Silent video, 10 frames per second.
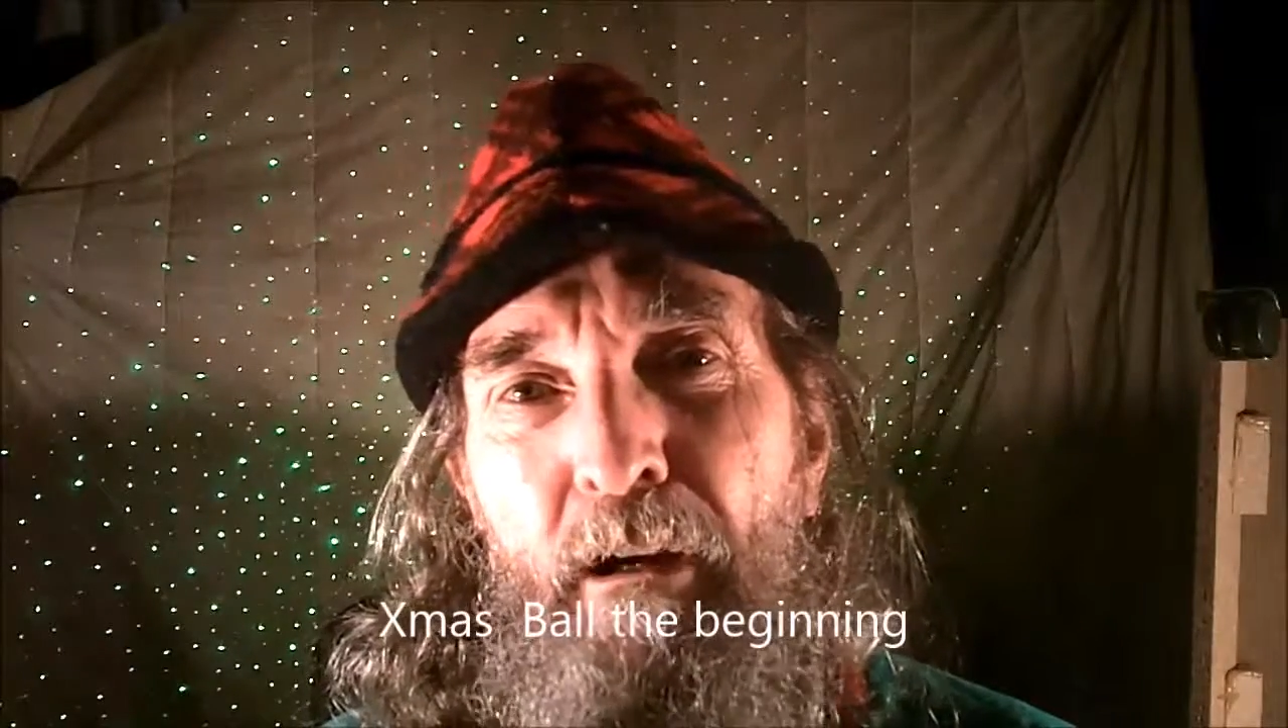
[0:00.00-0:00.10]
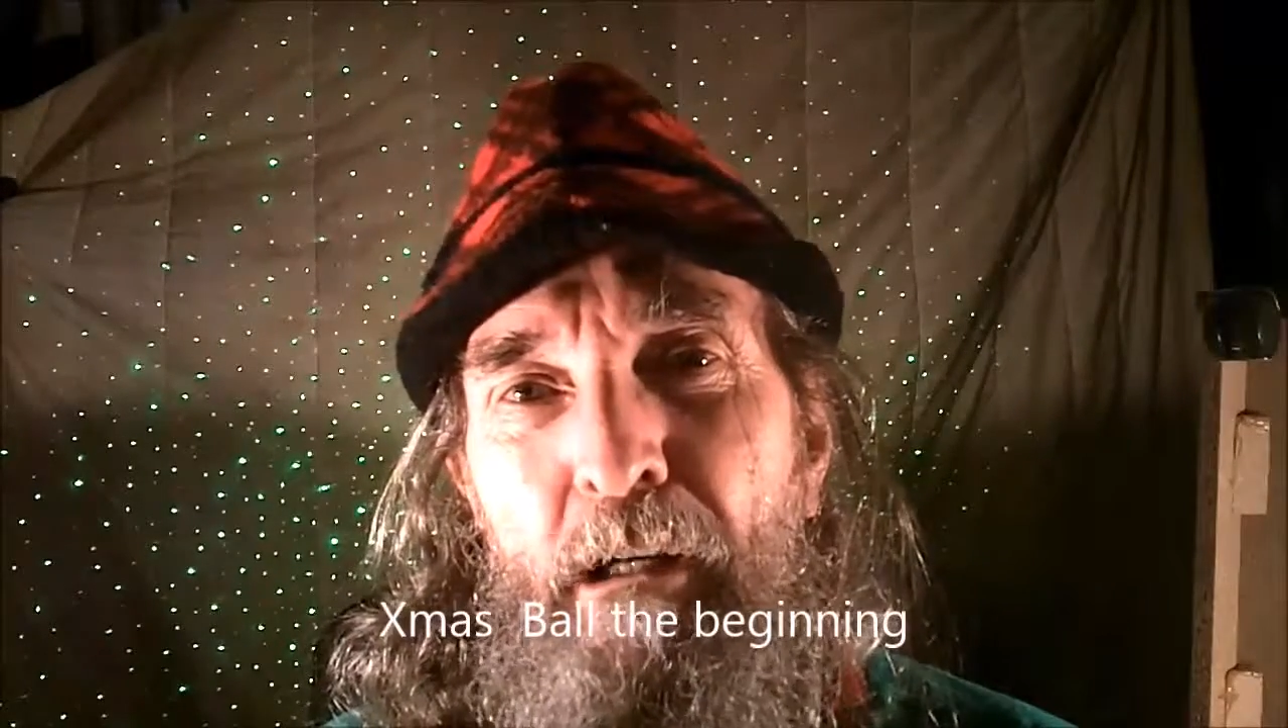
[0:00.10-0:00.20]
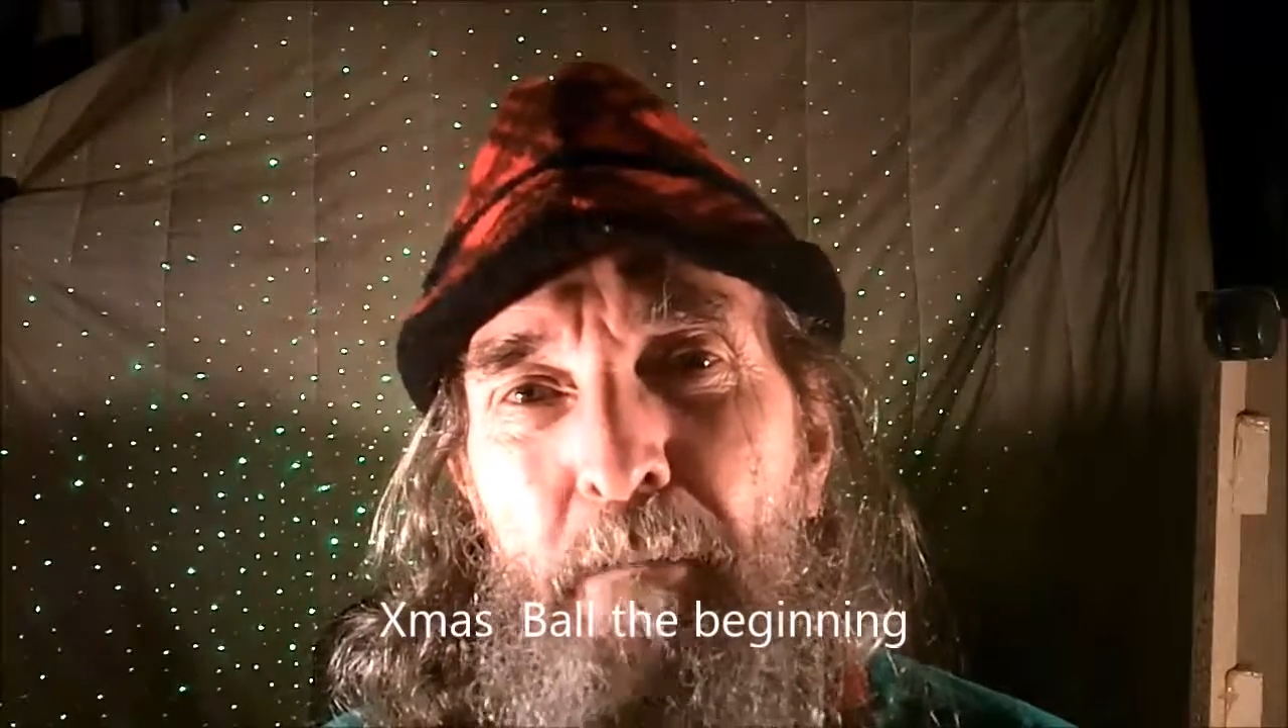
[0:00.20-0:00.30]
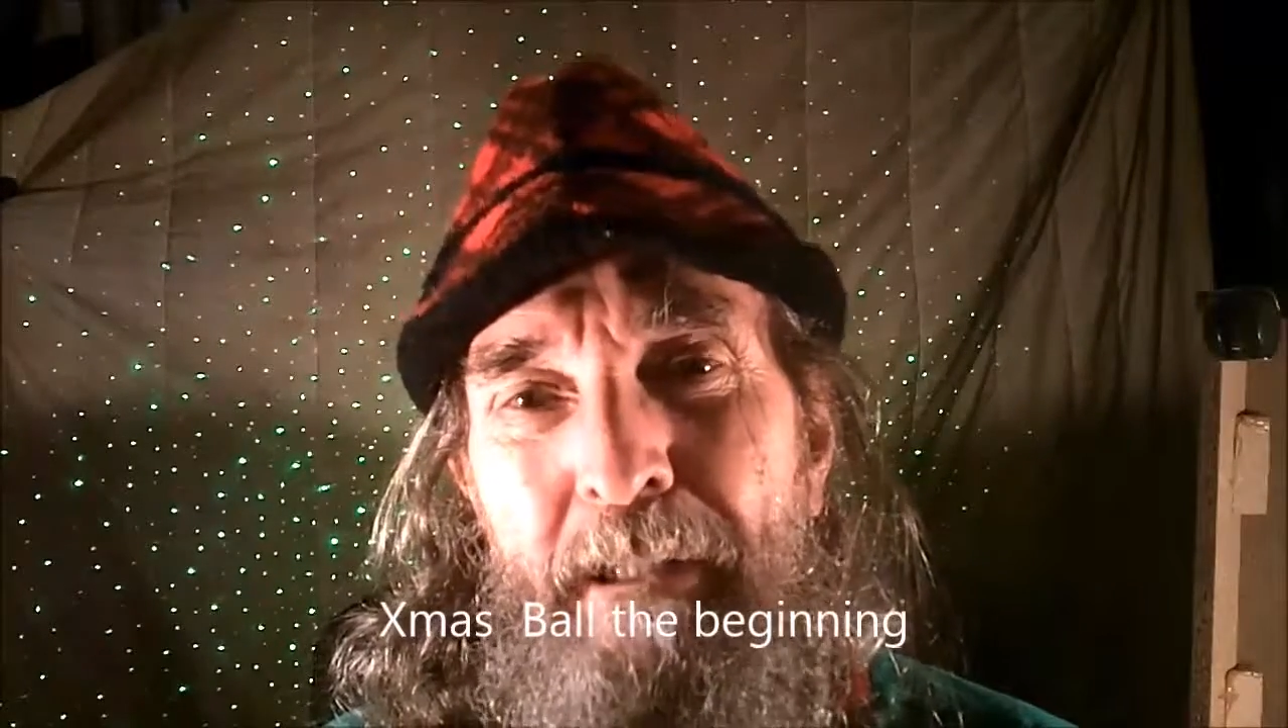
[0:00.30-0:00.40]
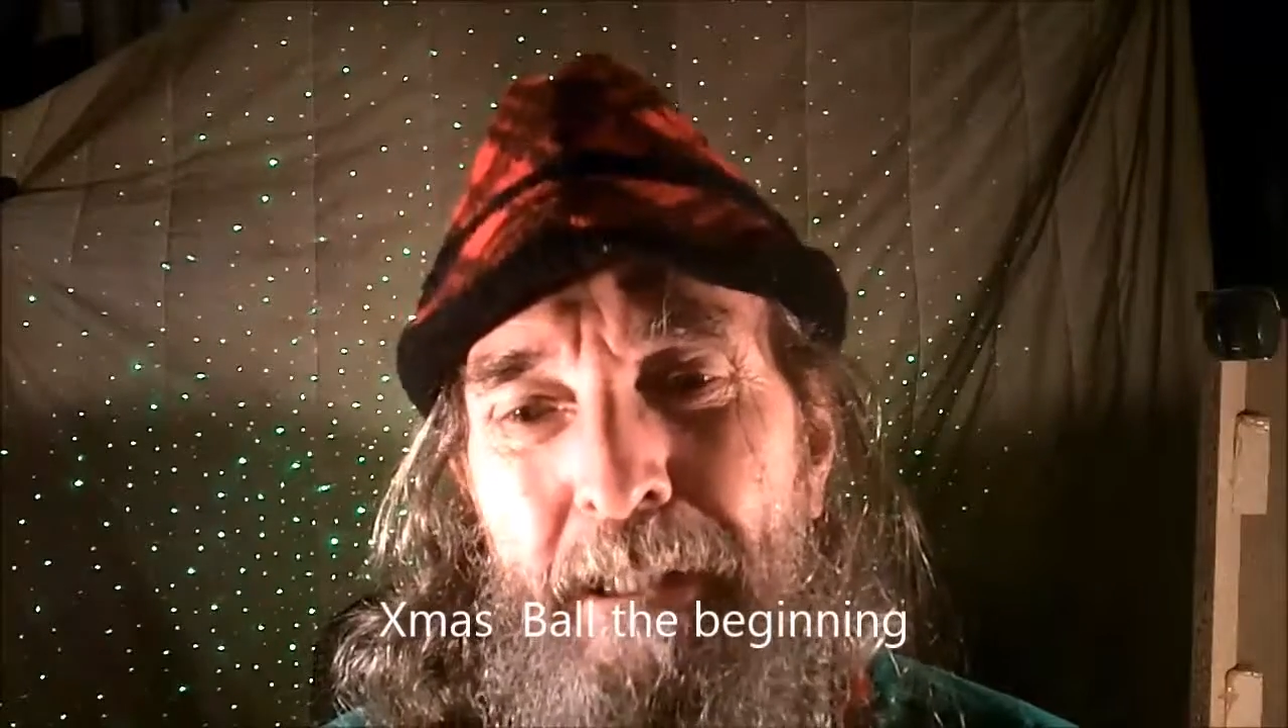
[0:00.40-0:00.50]

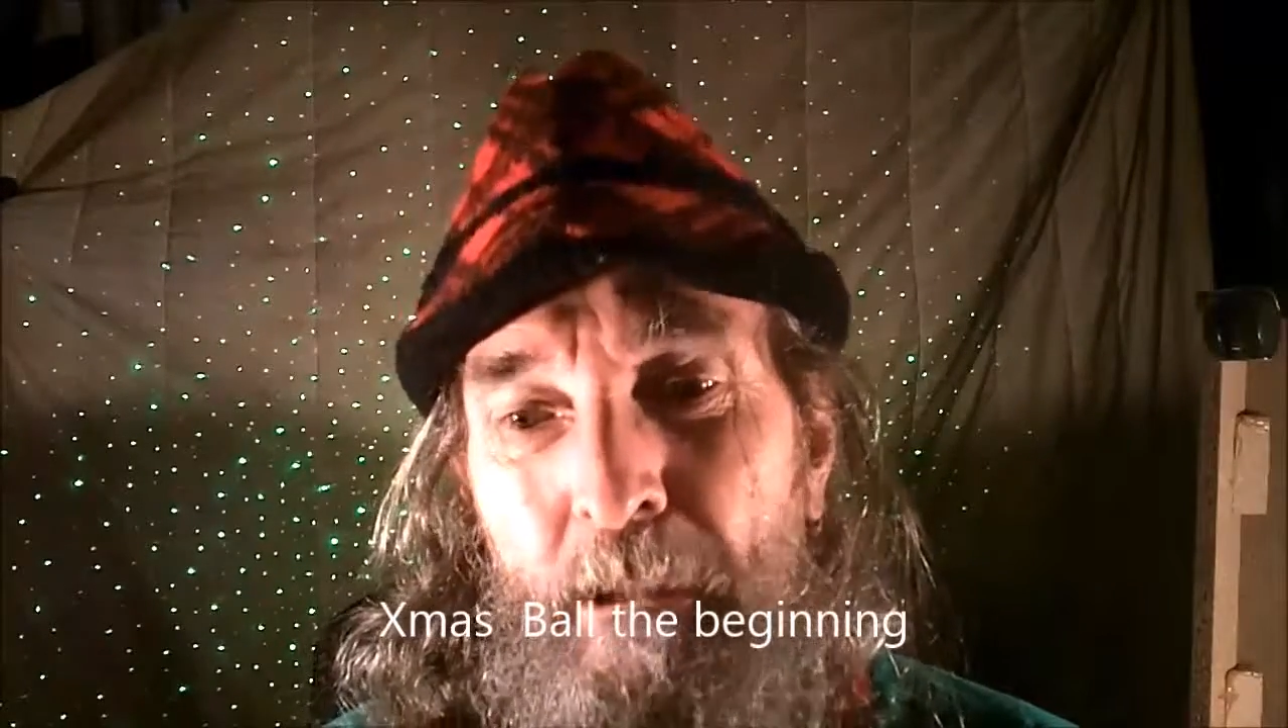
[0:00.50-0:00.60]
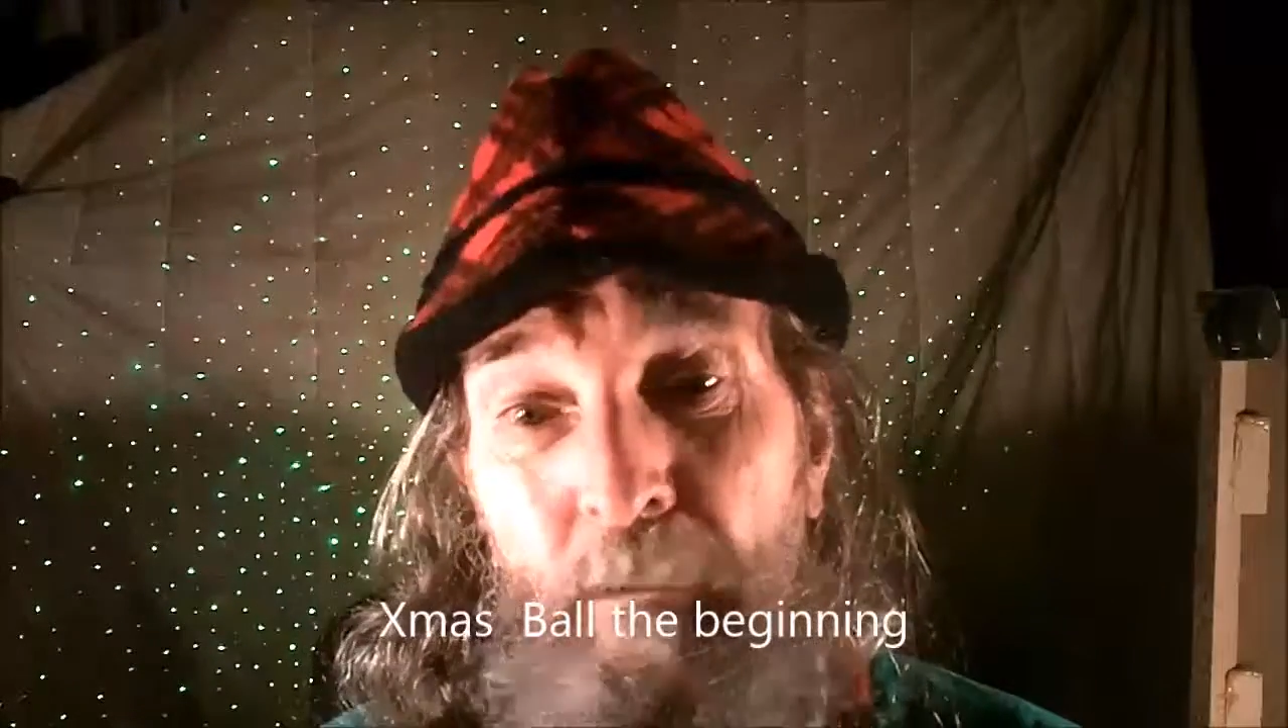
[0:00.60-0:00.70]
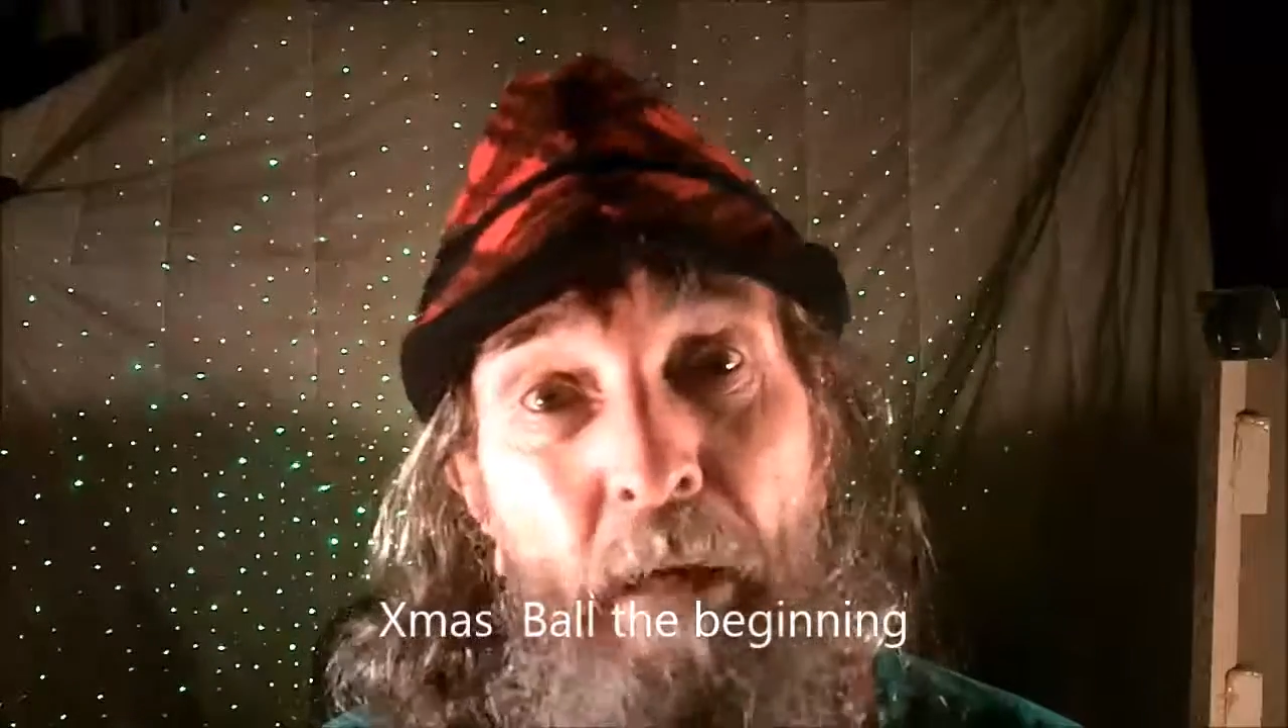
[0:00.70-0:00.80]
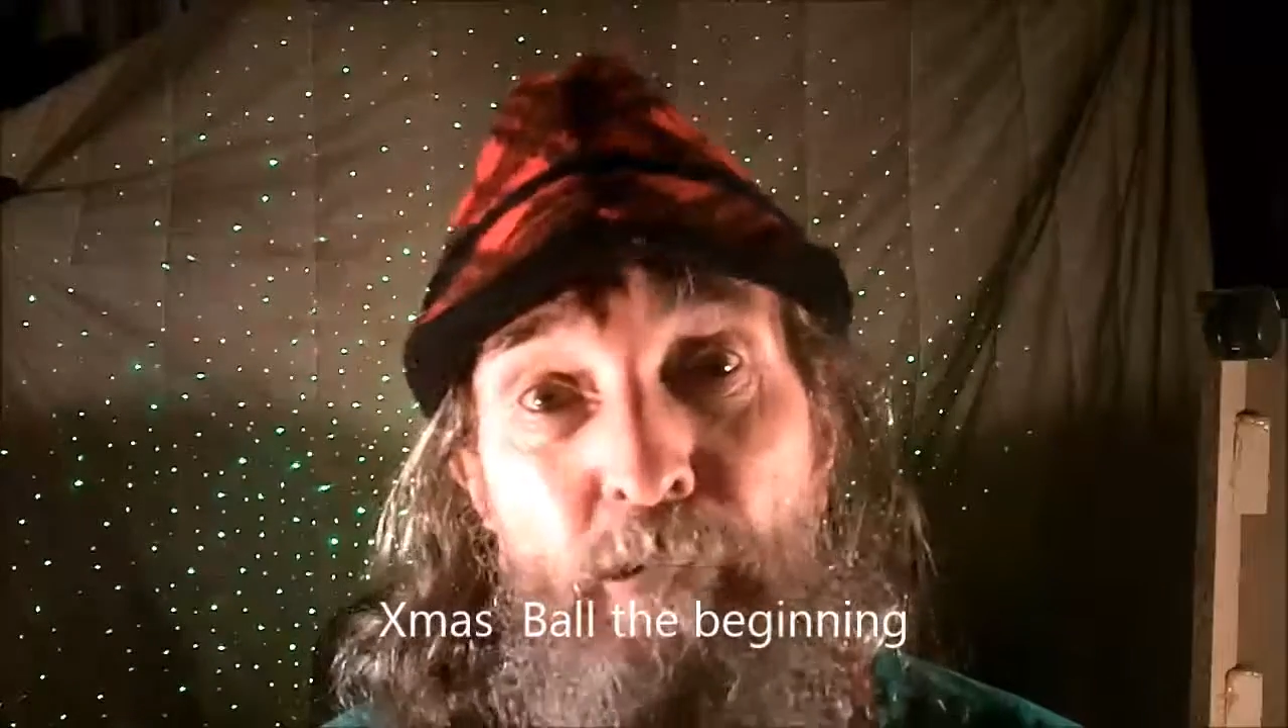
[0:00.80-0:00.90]
very beginning.